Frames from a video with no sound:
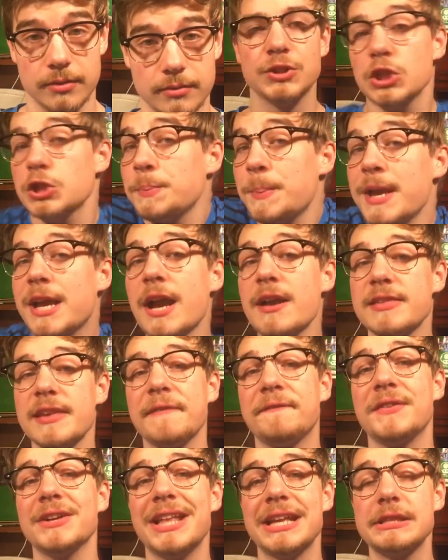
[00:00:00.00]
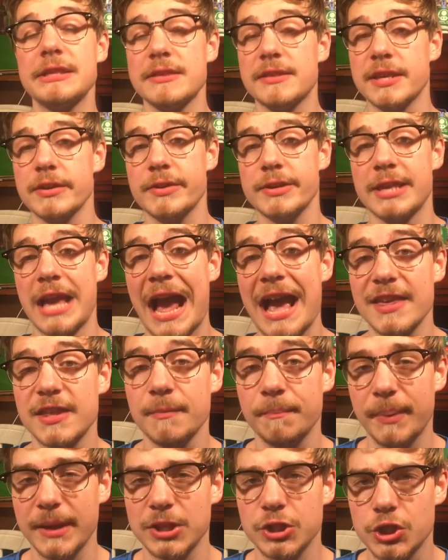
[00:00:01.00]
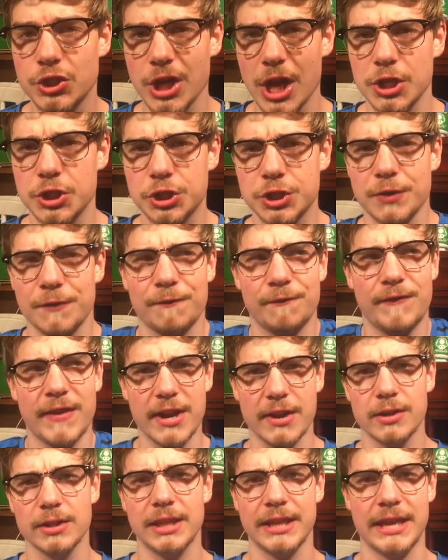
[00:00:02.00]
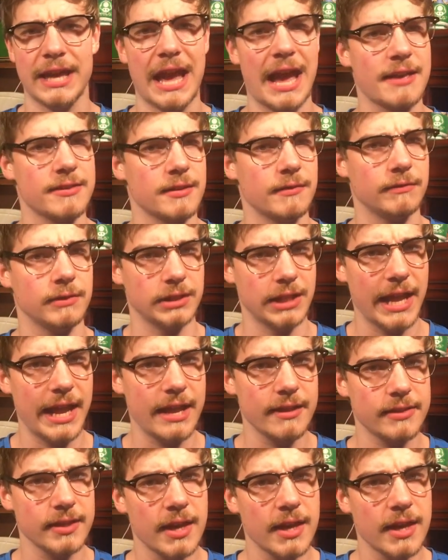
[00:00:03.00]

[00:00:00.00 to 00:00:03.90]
just because I feel like the series hasn't been judged fairly as of late,